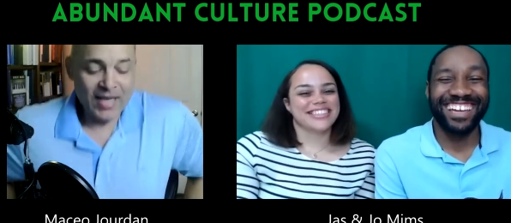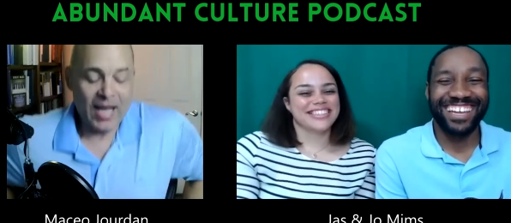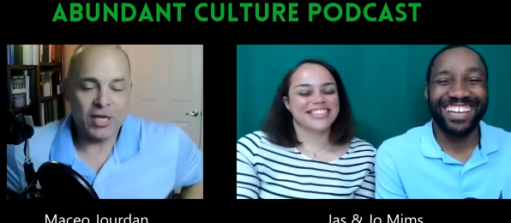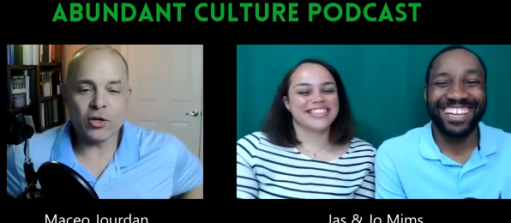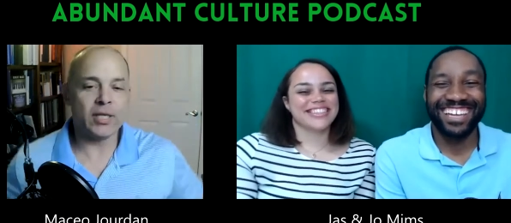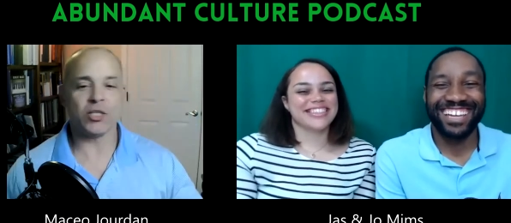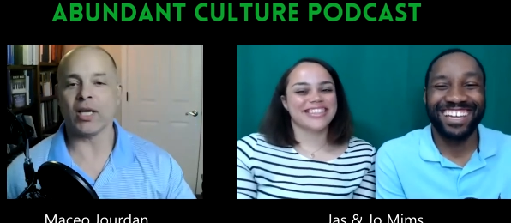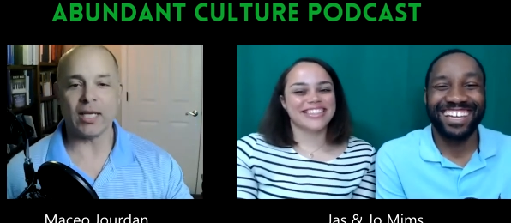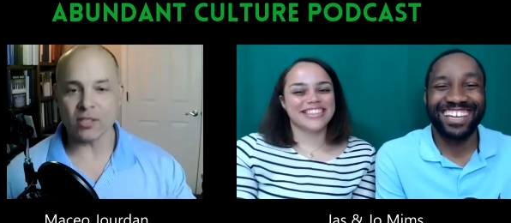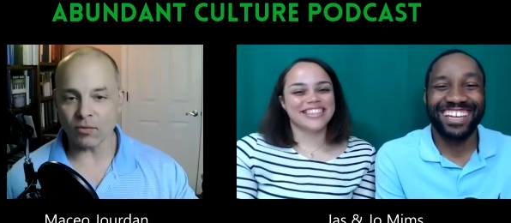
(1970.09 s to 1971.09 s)
Speaker 1: And you can get your
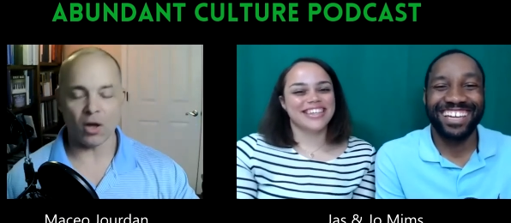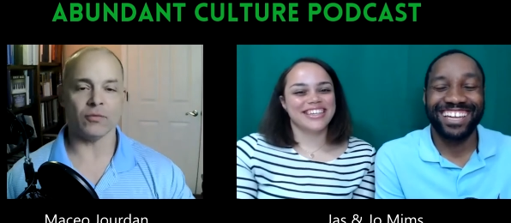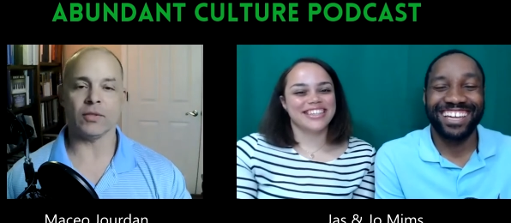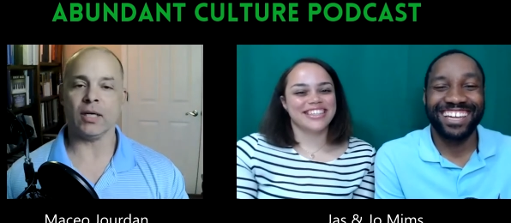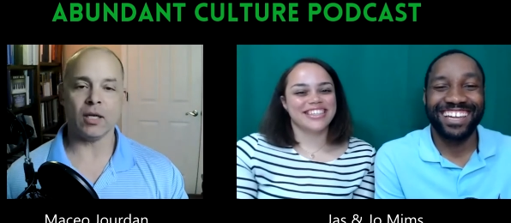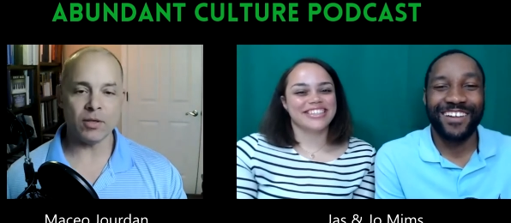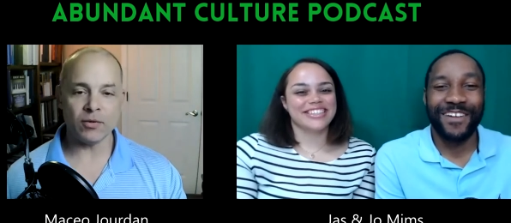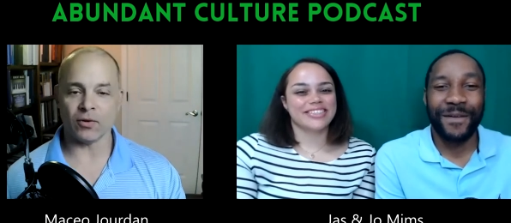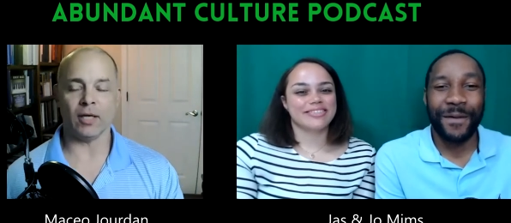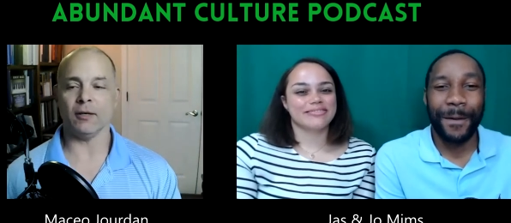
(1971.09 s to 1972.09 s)
kids involved and it can be
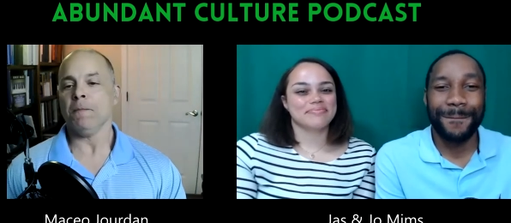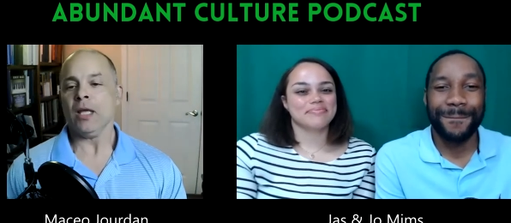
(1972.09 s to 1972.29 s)
fun.